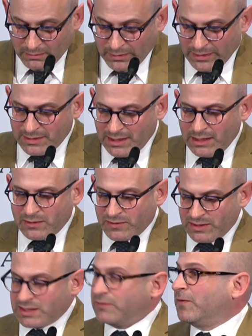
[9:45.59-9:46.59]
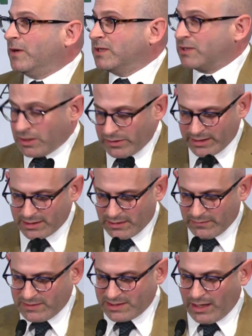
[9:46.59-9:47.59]
Indeed, since the first stirrings
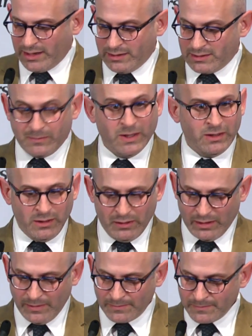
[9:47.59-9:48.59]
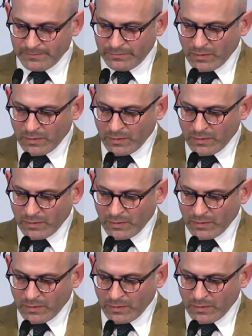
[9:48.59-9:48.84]
of Zionism in Europe,